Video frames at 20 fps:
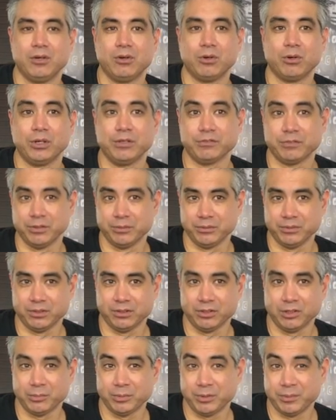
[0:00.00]
or even a
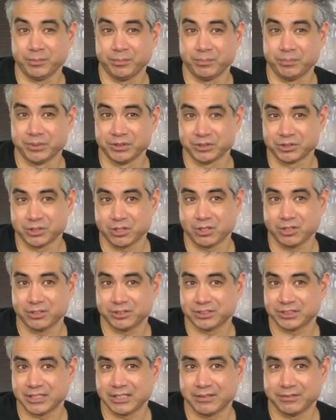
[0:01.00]
little bit bizarre
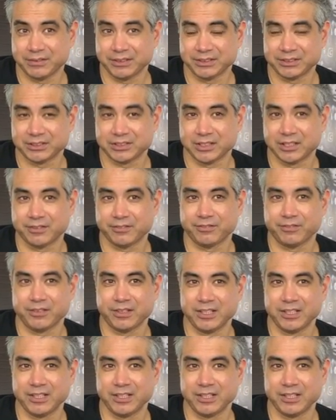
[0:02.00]
sounding stuff.